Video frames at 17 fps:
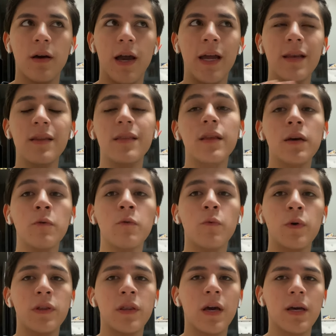anything
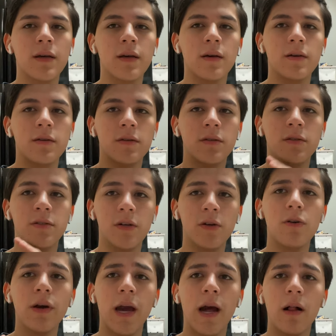with like
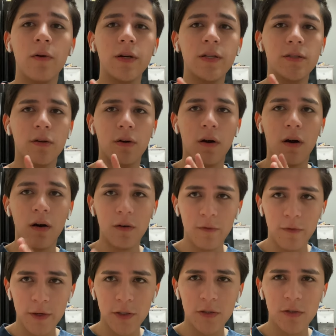zero calories or
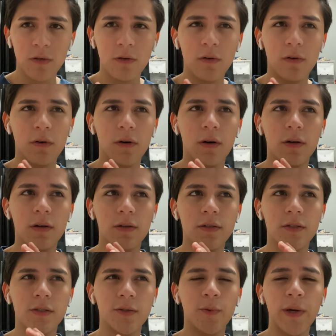artificial
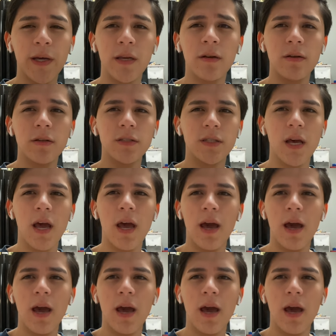sweeteners.